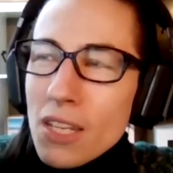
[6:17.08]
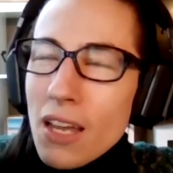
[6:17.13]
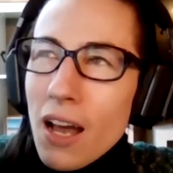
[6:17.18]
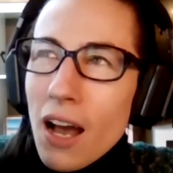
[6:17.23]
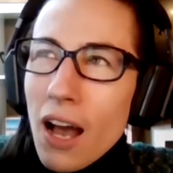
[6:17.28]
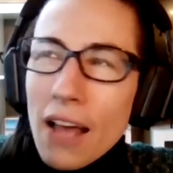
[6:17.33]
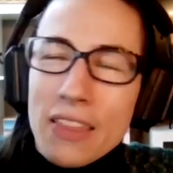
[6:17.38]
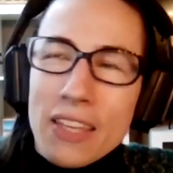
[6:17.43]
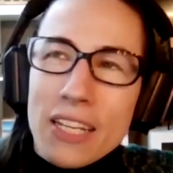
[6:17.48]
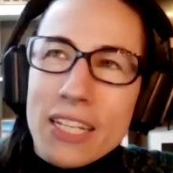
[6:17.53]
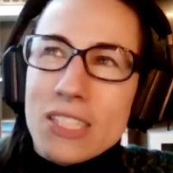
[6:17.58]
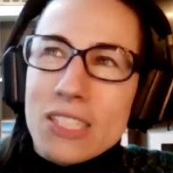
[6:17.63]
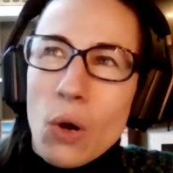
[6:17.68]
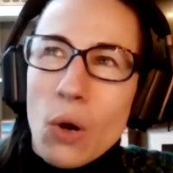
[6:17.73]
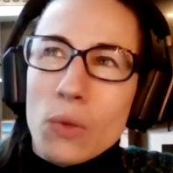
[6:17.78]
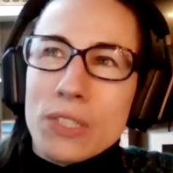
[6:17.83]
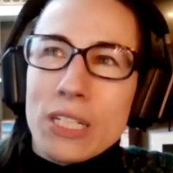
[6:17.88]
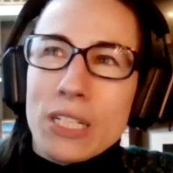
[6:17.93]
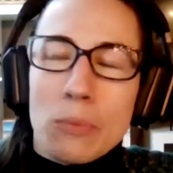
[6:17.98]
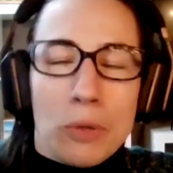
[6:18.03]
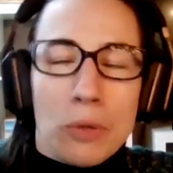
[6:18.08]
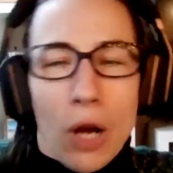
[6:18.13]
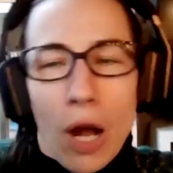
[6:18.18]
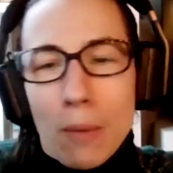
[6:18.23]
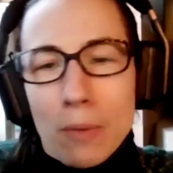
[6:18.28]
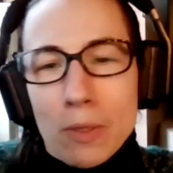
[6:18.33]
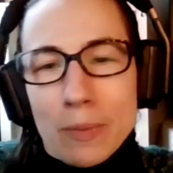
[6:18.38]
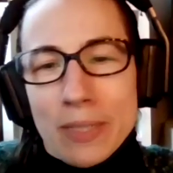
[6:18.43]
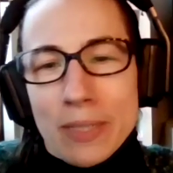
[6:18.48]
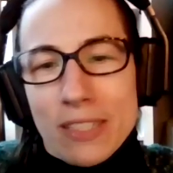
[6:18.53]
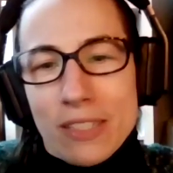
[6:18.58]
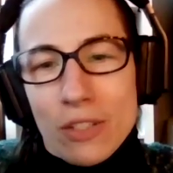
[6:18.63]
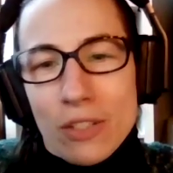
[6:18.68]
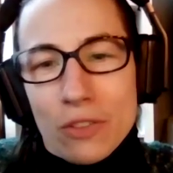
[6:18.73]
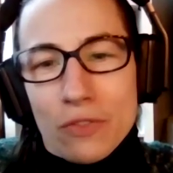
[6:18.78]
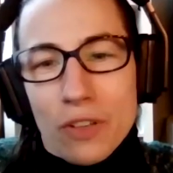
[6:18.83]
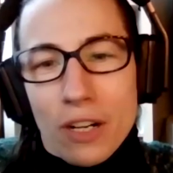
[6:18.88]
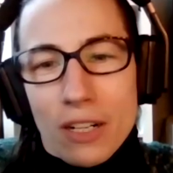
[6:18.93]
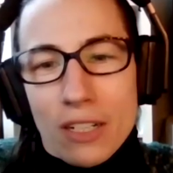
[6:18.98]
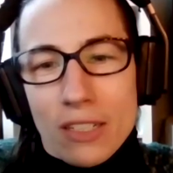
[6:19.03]
I think it's only a problem
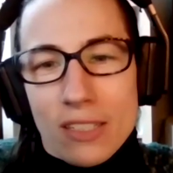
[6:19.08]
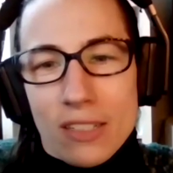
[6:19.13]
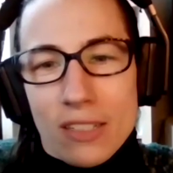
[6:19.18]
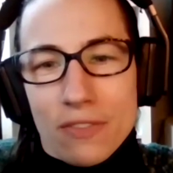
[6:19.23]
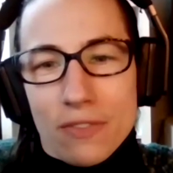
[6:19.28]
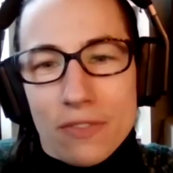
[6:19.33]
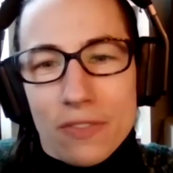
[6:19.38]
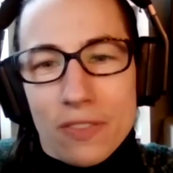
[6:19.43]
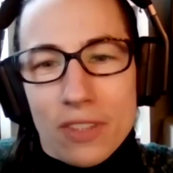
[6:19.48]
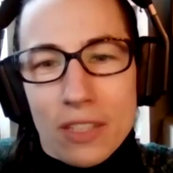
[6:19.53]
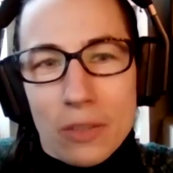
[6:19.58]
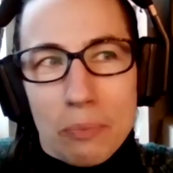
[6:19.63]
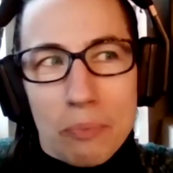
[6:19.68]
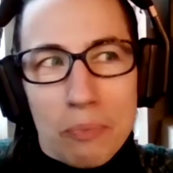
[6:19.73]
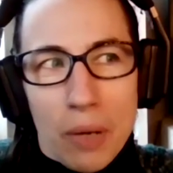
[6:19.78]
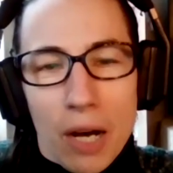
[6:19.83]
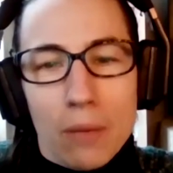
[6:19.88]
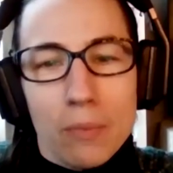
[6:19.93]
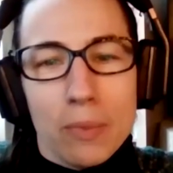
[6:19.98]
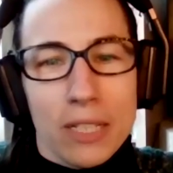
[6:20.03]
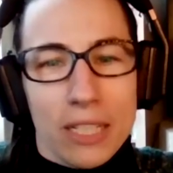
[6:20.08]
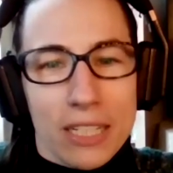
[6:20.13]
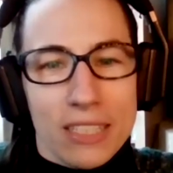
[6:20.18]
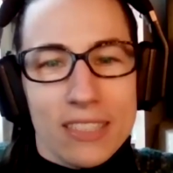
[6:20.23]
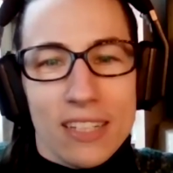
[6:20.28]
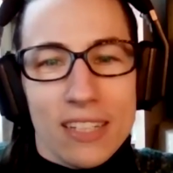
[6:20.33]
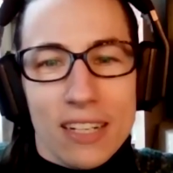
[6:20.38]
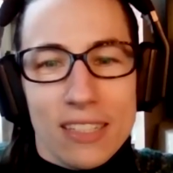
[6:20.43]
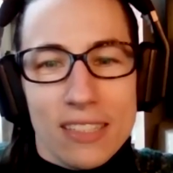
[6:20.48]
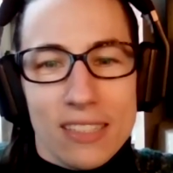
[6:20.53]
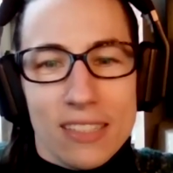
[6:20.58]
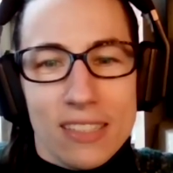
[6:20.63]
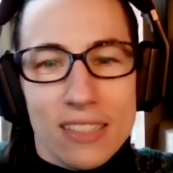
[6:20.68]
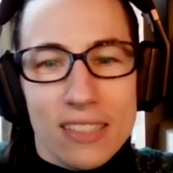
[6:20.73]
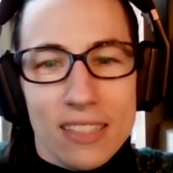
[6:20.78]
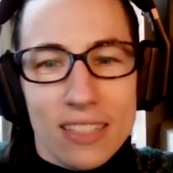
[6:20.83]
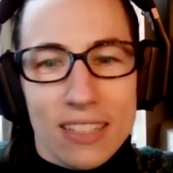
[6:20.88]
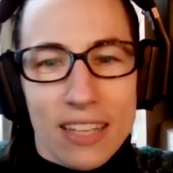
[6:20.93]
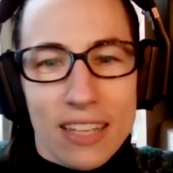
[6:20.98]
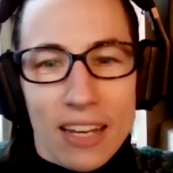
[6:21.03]
insofar as if the public does
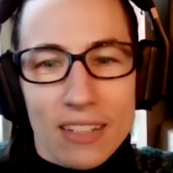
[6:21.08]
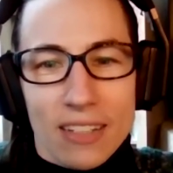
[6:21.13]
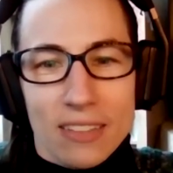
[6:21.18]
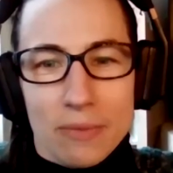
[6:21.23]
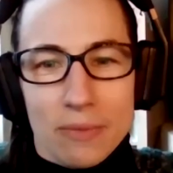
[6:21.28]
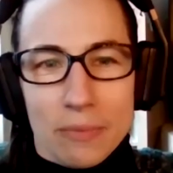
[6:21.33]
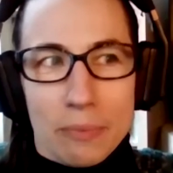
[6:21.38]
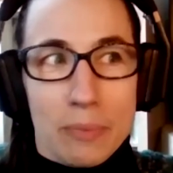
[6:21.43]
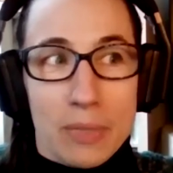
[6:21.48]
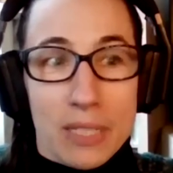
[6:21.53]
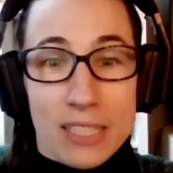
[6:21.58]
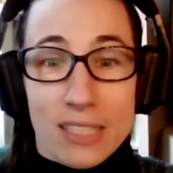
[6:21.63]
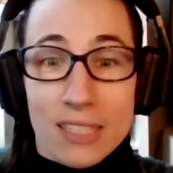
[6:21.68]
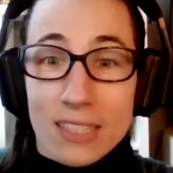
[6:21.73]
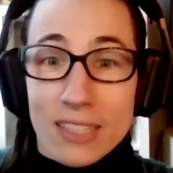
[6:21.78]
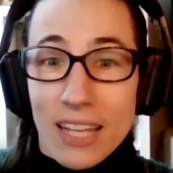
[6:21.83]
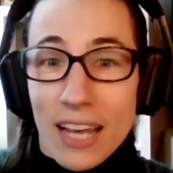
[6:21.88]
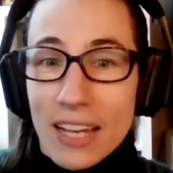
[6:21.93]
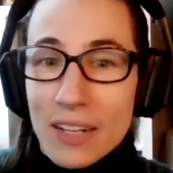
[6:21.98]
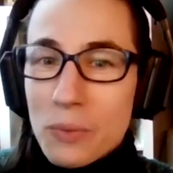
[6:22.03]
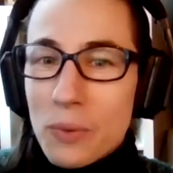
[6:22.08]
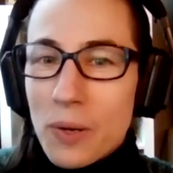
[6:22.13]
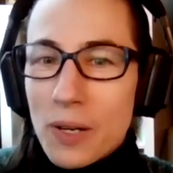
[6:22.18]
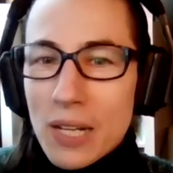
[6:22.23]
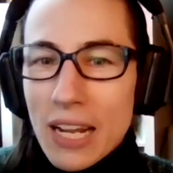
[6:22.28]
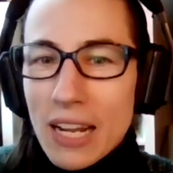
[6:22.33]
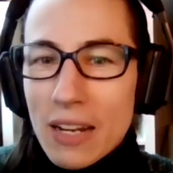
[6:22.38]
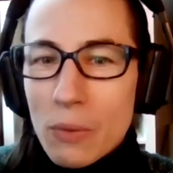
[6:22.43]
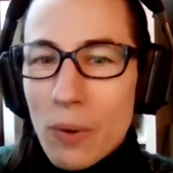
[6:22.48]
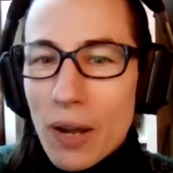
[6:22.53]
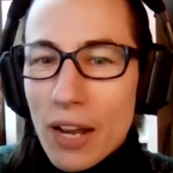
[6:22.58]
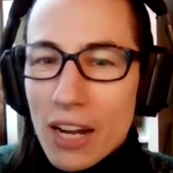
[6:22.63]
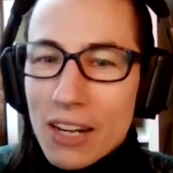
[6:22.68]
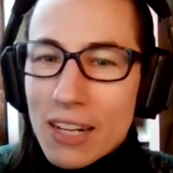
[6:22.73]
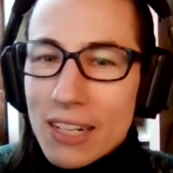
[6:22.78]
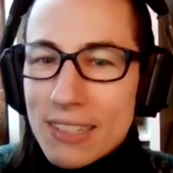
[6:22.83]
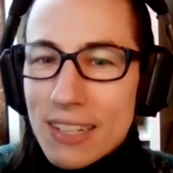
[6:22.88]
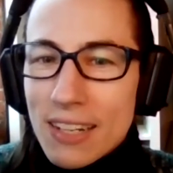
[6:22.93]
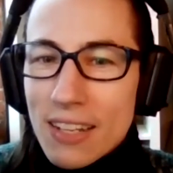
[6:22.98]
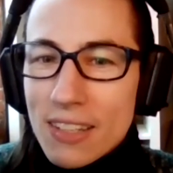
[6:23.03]
get misled one way
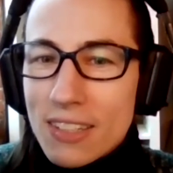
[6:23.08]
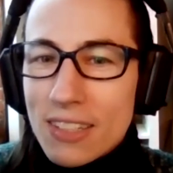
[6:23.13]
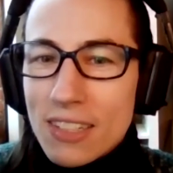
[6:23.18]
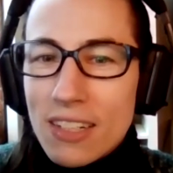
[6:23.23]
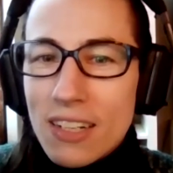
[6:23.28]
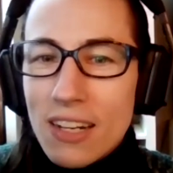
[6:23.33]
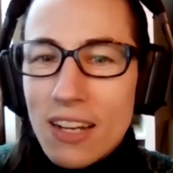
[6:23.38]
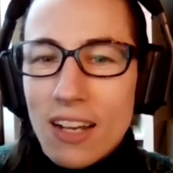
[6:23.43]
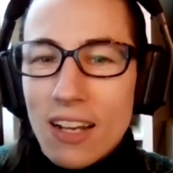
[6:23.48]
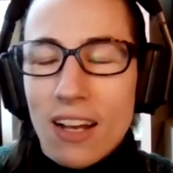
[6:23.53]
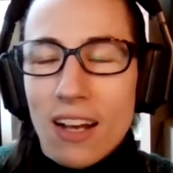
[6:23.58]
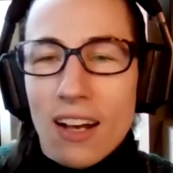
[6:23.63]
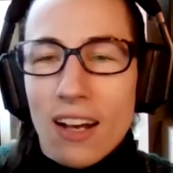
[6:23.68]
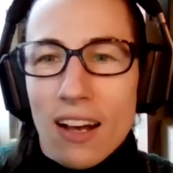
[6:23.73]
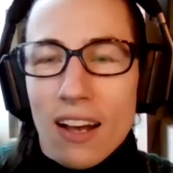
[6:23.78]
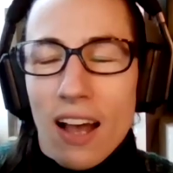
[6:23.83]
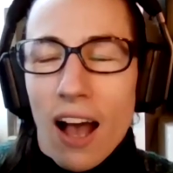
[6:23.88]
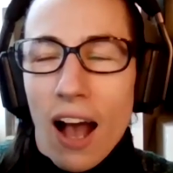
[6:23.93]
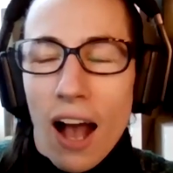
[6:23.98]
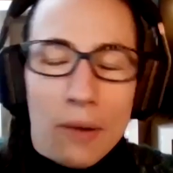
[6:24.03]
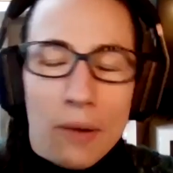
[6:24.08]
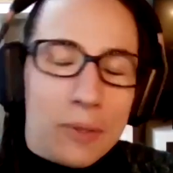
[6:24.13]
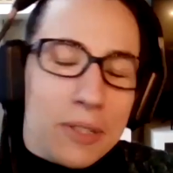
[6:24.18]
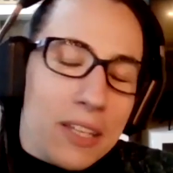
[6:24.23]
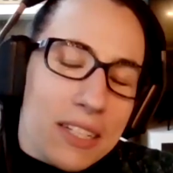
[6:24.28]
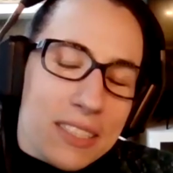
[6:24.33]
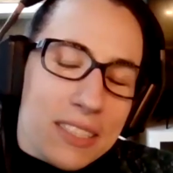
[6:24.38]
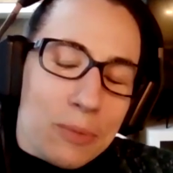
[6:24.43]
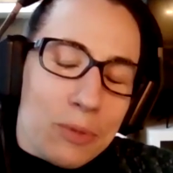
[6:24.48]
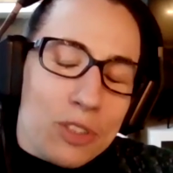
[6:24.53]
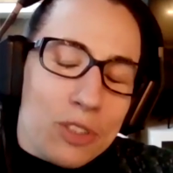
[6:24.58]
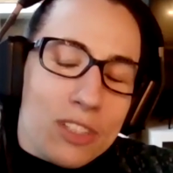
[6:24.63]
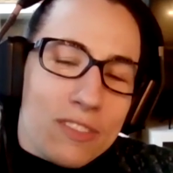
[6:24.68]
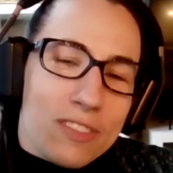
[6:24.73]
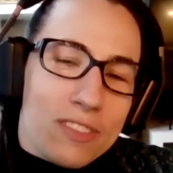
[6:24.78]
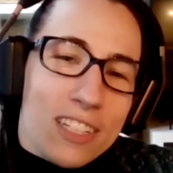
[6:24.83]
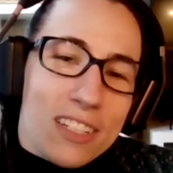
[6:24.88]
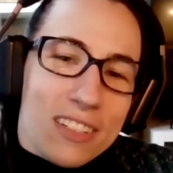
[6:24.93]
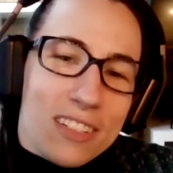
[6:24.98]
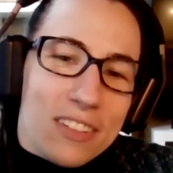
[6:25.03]
or another. I would like to believe
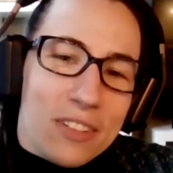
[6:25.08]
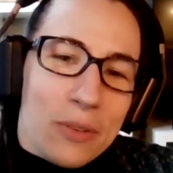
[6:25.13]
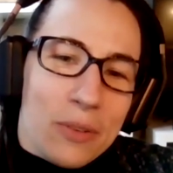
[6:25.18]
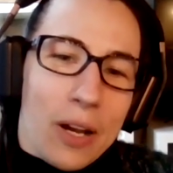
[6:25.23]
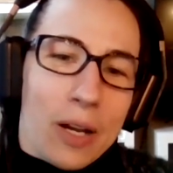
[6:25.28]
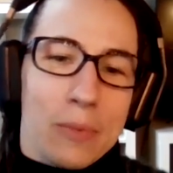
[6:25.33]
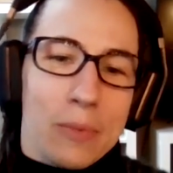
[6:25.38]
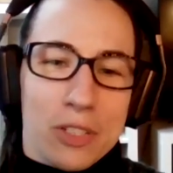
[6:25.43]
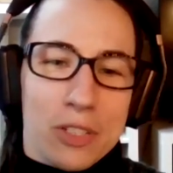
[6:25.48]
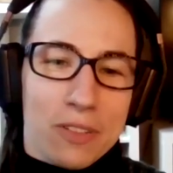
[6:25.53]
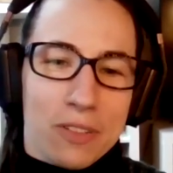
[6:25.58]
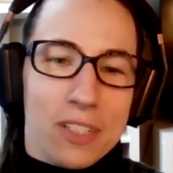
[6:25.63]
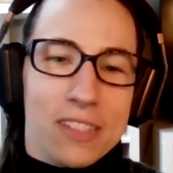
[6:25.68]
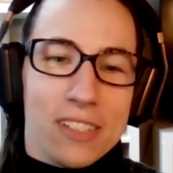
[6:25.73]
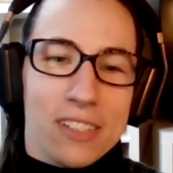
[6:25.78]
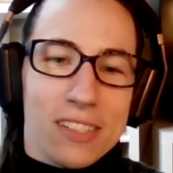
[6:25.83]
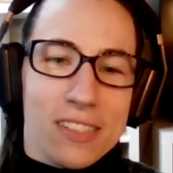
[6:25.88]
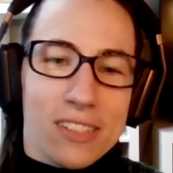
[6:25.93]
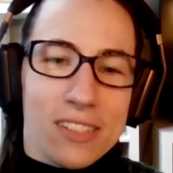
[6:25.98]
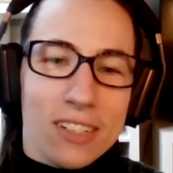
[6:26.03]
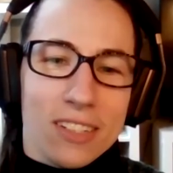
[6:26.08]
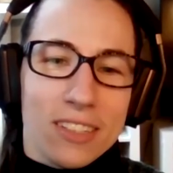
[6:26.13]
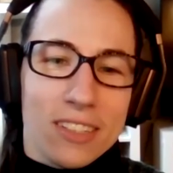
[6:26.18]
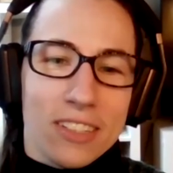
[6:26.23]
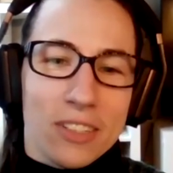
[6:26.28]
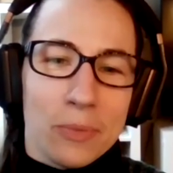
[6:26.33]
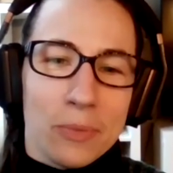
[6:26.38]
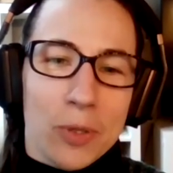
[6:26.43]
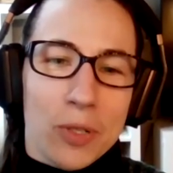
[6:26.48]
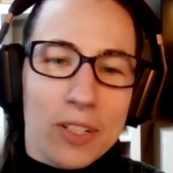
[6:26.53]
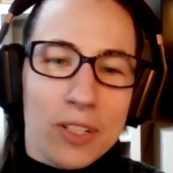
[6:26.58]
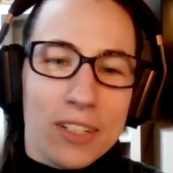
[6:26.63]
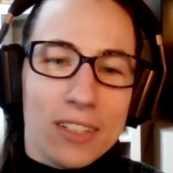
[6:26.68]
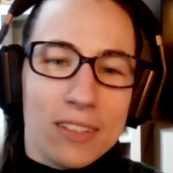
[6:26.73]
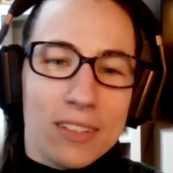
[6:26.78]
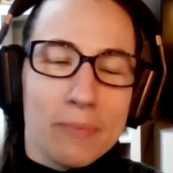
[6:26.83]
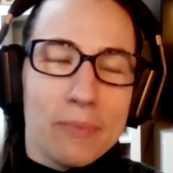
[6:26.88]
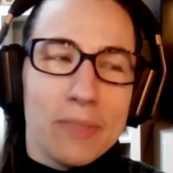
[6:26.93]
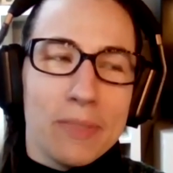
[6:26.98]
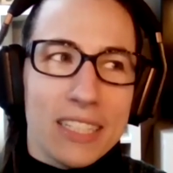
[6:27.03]
that New Hampshire residents are a little more
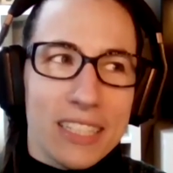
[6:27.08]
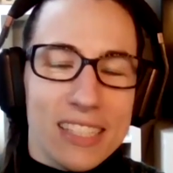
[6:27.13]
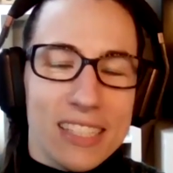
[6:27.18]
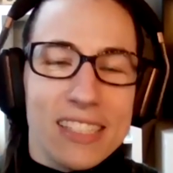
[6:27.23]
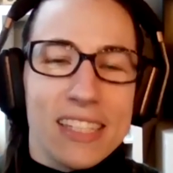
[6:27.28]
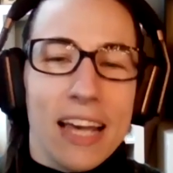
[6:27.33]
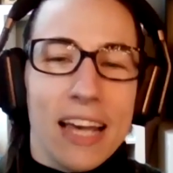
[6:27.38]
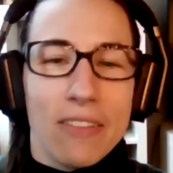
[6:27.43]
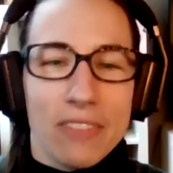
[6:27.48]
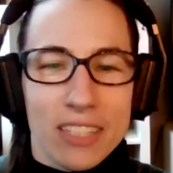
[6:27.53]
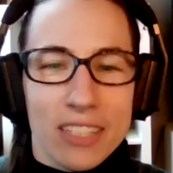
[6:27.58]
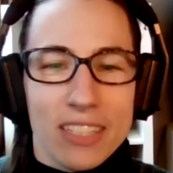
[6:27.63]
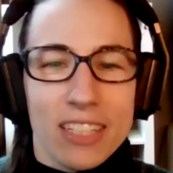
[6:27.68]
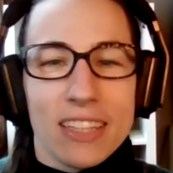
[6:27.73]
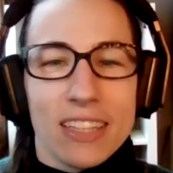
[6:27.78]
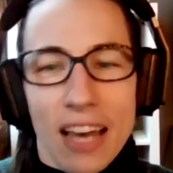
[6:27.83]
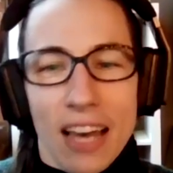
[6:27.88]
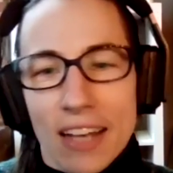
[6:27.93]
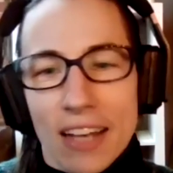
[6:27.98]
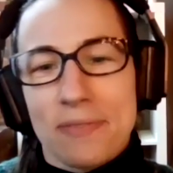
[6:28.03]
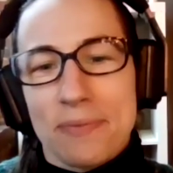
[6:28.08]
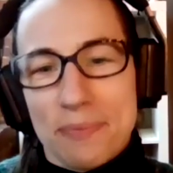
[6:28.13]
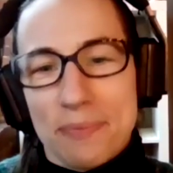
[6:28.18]
media savvy than that.